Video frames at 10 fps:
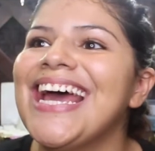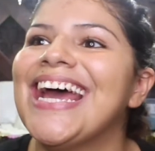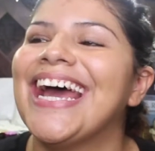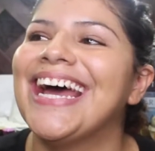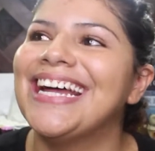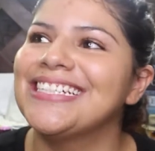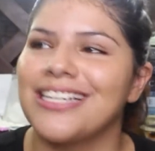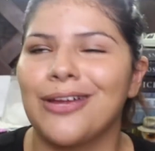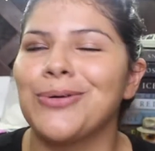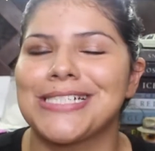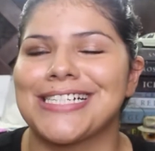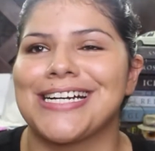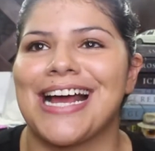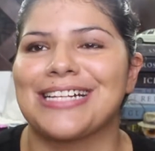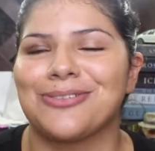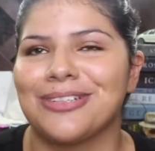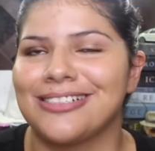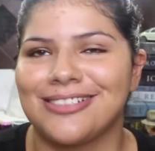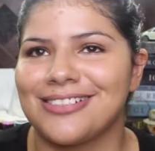And he wasn't an asshole. It's